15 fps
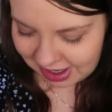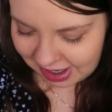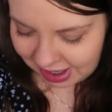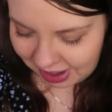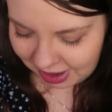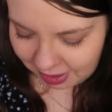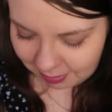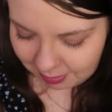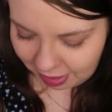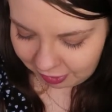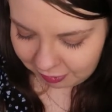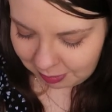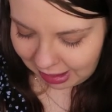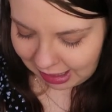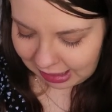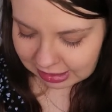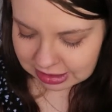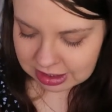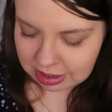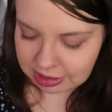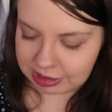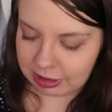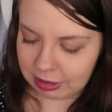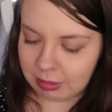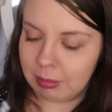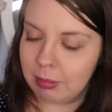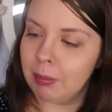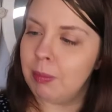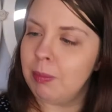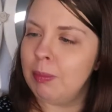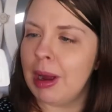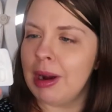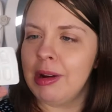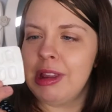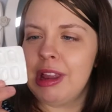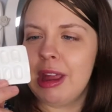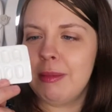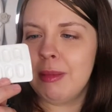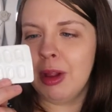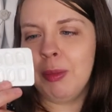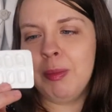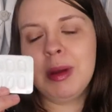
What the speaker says: I've packed some paracetamol,